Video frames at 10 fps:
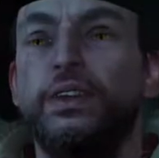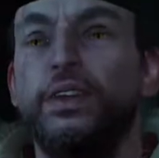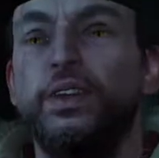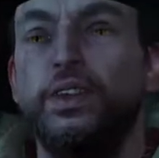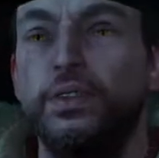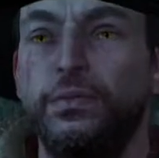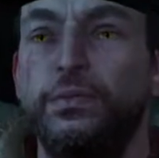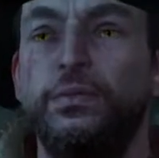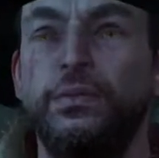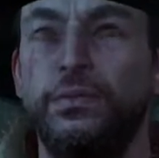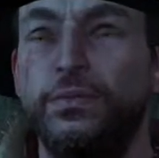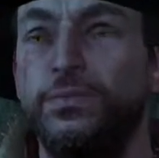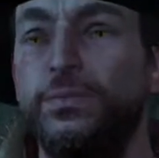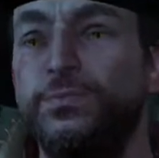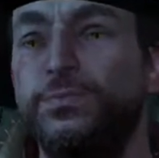here.
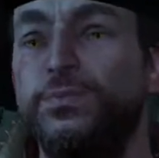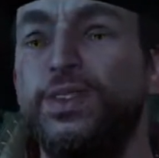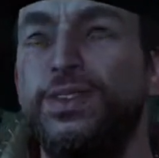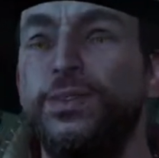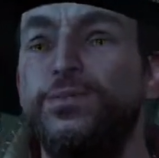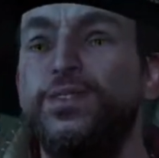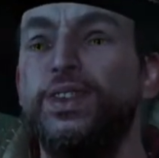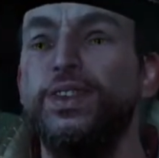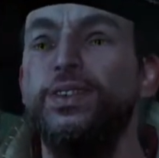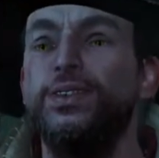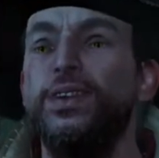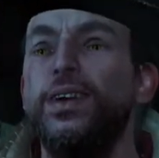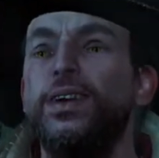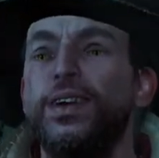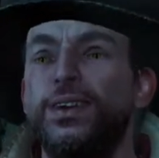Maybe bring some friends.
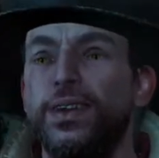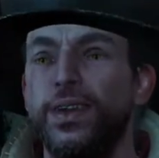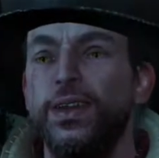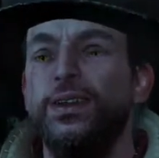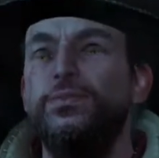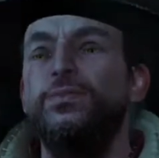How's that sound?